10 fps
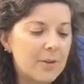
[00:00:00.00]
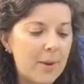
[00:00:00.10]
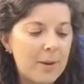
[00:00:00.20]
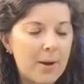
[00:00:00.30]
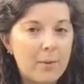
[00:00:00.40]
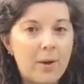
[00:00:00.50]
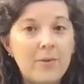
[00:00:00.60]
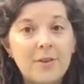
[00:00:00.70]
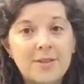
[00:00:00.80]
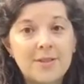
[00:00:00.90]
the backpack
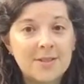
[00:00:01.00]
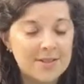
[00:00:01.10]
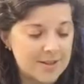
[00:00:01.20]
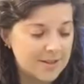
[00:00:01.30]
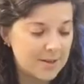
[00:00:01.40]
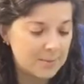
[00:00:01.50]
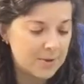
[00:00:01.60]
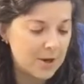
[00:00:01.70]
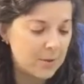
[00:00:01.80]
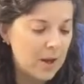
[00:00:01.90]
one. This is the zip
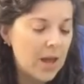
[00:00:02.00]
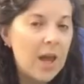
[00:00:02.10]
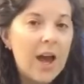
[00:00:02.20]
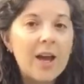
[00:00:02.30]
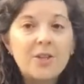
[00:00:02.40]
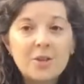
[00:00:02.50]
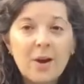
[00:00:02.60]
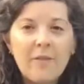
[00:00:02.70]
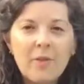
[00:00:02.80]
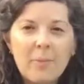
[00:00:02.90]
tote. I do
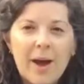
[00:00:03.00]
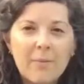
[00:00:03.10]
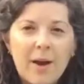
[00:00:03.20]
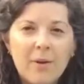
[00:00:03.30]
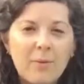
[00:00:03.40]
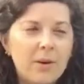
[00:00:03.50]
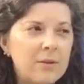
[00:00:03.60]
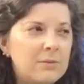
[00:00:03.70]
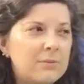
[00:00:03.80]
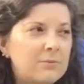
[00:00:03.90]
have the backpack
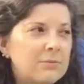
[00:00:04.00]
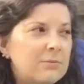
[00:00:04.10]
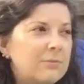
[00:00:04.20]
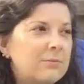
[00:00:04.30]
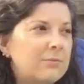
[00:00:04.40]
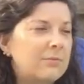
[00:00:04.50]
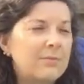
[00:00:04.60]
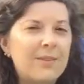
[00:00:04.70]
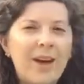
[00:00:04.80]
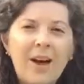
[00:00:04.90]
one.
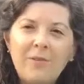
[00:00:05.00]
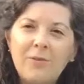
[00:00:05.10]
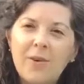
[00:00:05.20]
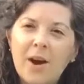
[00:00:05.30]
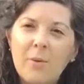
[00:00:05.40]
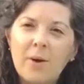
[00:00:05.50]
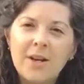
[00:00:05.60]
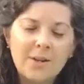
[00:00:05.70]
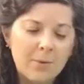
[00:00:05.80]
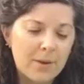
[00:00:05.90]
I'll have to figure out what I
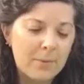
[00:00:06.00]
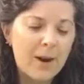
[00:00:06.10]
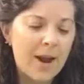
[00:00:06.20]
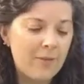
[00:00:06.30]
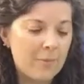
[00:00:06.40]
did with it, but I have the